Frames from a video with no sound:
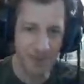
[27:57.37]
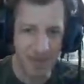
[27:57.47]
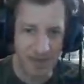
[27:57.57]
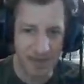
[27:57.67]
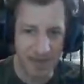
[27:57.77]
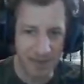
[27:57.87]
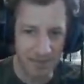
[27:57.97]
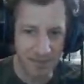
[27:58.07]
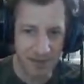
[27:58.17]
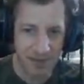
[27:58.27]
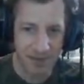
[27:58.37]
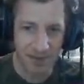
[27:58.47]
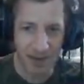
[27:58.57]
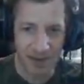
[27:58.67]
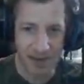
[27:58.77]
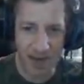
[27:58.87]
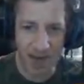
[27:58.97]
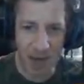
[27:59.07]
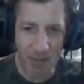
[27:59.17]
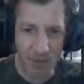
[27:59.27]
in the game, and
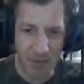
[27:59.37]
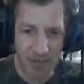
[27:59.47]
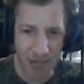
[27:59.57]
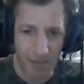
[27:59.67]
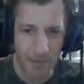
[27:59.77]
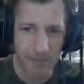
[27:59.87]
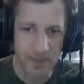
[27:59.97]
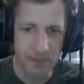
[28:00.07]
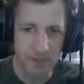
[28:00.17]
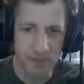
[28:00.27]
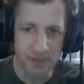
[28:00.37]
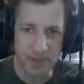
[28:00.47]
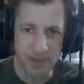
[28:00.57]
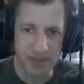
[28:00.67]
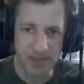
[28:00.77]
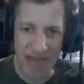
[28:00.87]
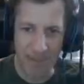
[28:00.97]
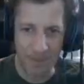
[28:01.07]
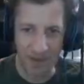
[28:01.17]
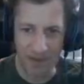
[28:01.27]
I will be helping you just
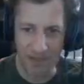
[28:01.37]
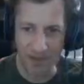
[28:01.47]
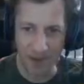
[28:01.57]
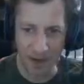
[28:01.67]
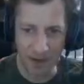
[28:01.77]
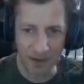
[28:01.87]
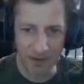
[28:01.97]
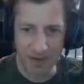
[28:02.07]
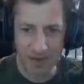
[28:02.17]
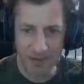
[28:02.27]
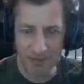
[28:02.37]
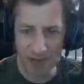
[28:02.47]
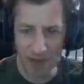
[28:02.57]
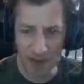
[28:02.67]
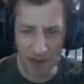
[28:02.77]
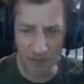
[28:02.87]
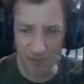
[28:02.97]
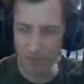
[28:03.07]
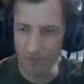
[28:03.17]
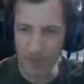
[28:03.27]
zap off all these
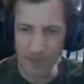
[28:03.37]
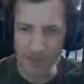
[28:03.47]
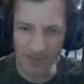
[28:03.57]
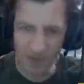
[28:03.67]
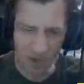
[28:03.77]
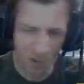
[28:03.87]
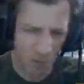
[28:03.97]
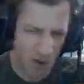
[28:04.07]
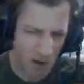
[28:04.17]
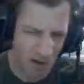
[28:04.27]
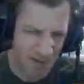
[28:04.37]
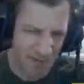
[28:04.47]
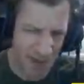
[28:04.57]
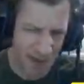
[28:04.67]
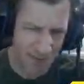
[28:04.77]
horrible badness. Don't worry about it,